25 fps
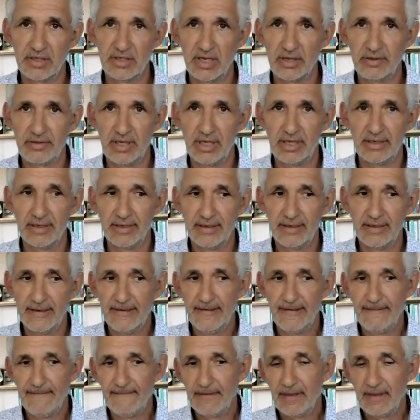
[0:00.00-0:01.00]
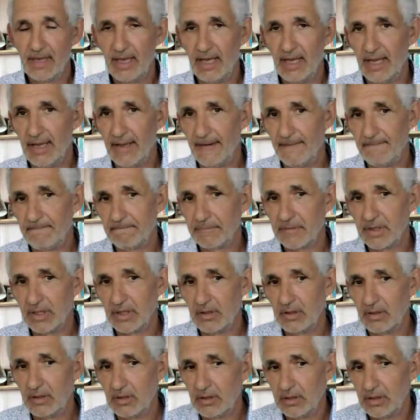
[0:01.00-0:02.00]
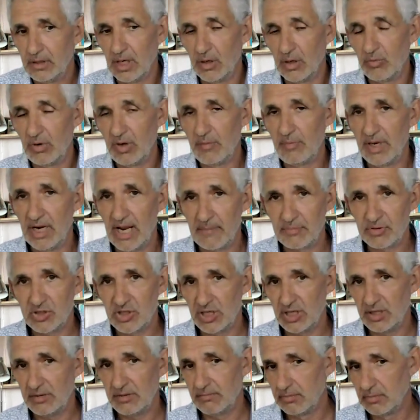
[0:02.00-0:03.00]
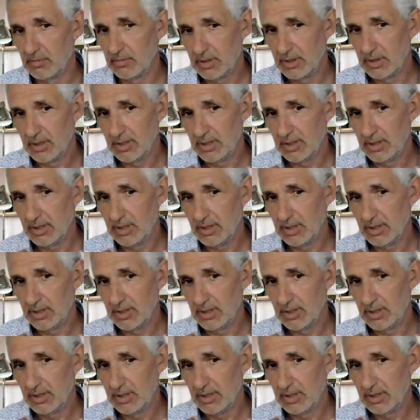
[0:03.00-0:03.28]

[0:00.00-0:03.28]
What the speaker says: And I think, you know, we've been absolutely